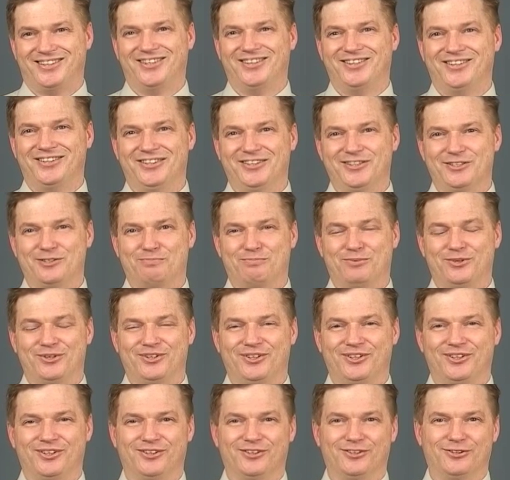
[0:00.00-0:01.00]
on this
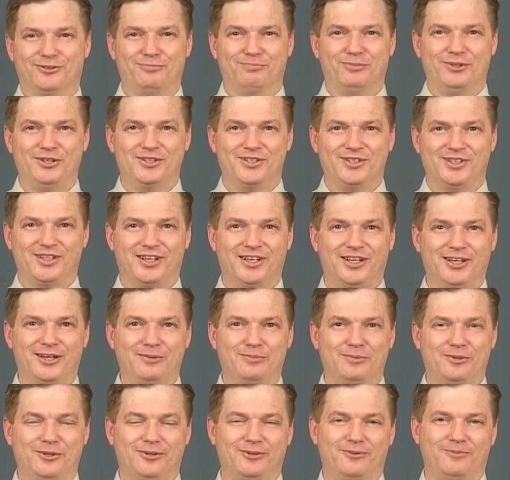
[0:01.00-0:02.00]
particular piece of
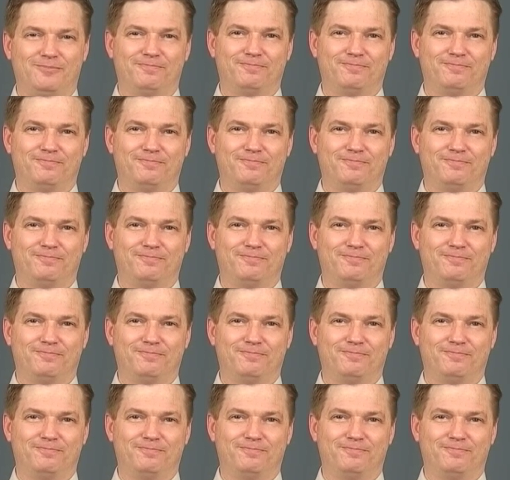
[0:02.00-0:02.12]
cable.